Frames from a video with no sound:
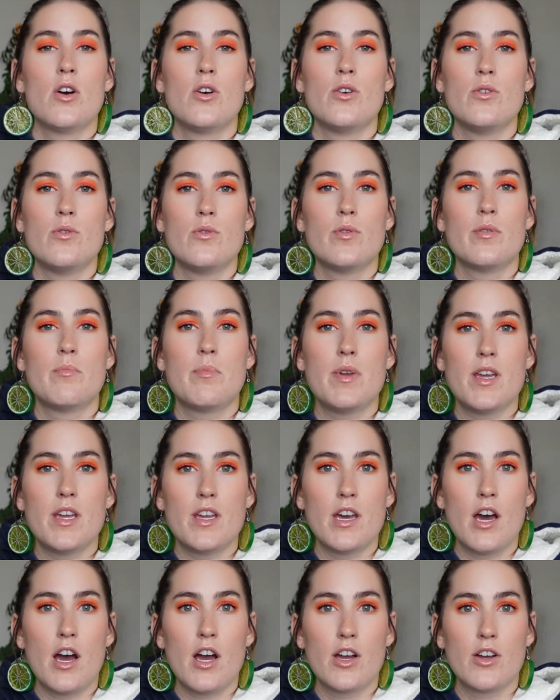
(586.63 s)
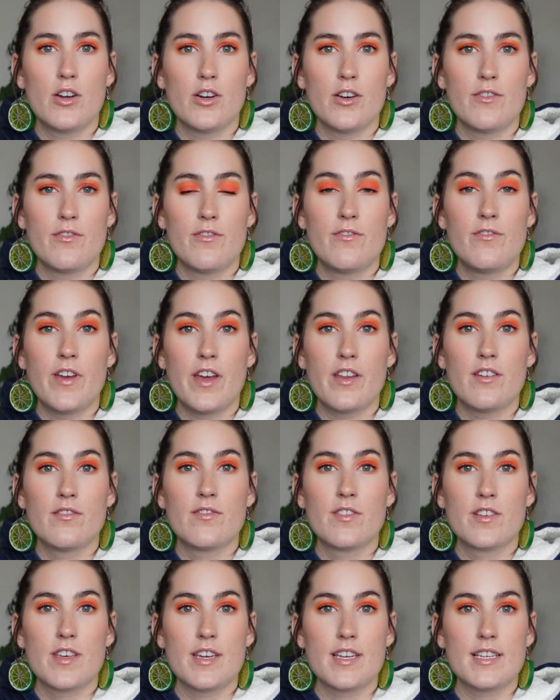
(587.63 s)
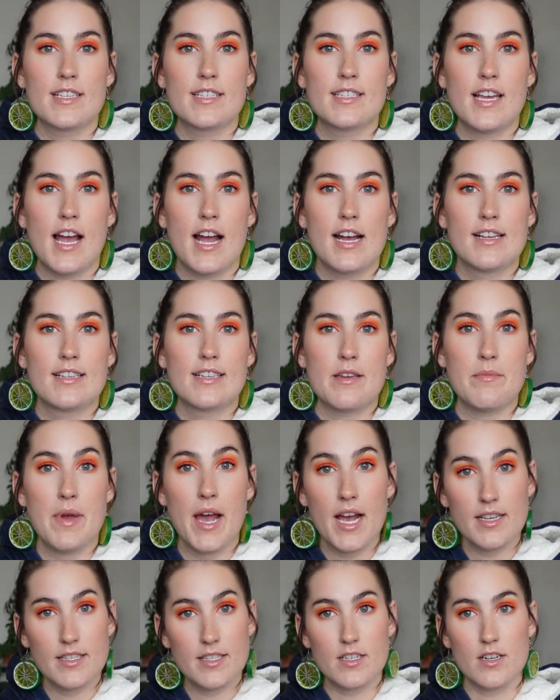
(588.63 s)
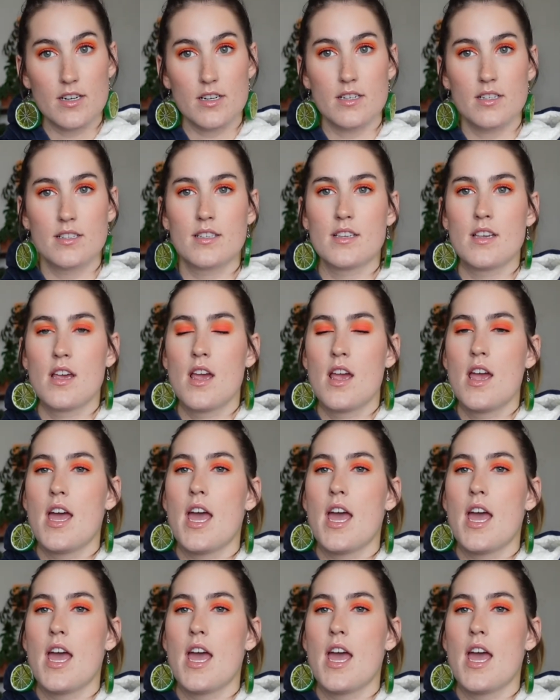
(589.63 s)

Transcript: who would be a good fit for this as a master's?